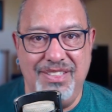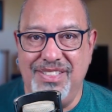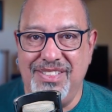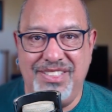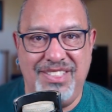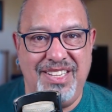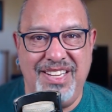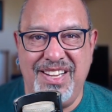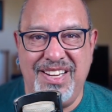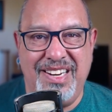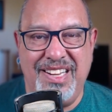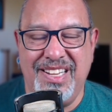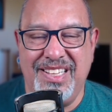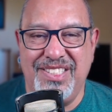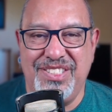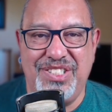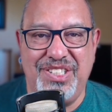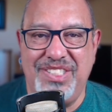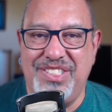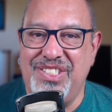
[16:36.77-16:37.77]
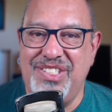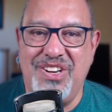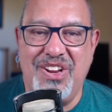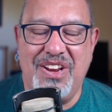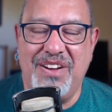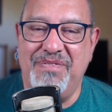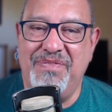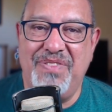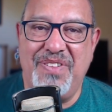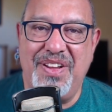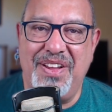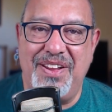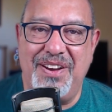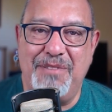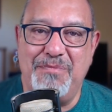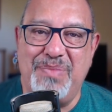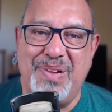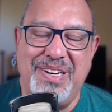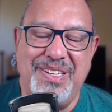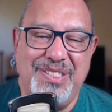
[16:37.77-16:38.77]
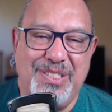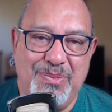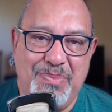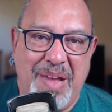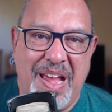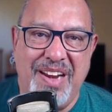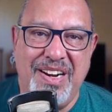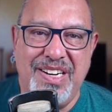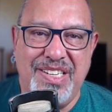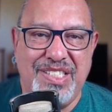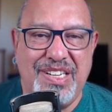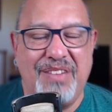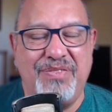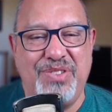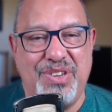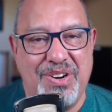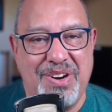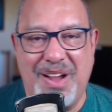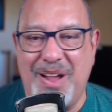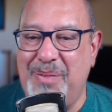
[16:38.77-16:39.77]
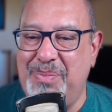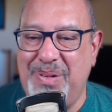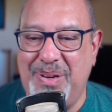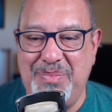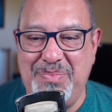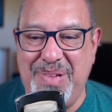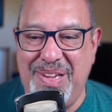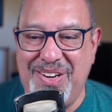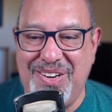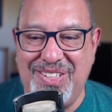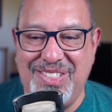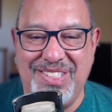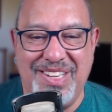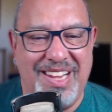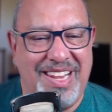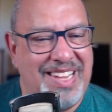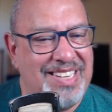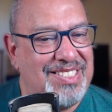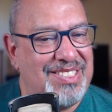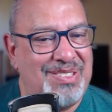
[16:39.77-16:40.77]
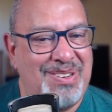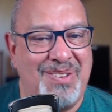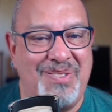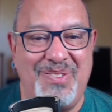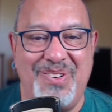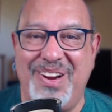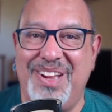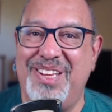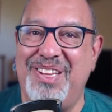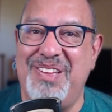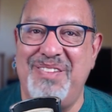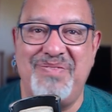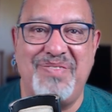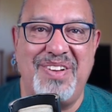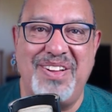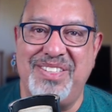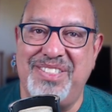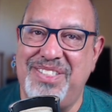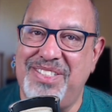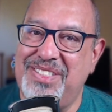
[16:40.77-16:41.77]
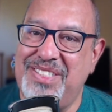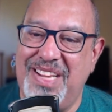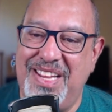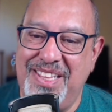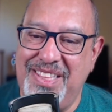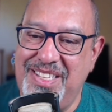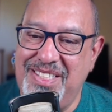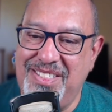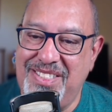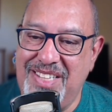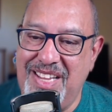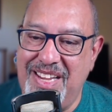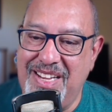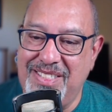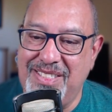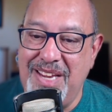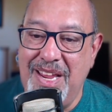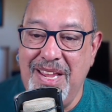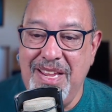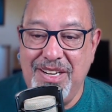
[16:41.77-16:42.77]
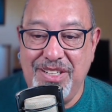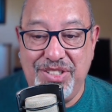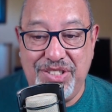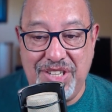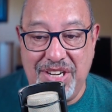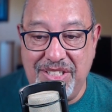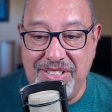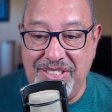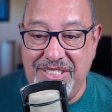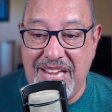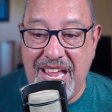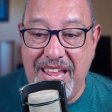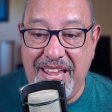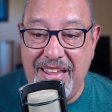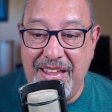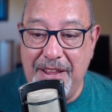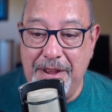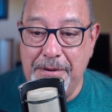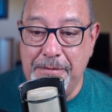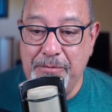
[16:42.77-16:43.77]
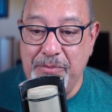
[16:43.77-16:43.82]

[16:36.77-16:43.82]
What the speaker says: See, in English, it's not fun. But in Spanish, after a couple of beers, it's really fun to say these things. Just saying.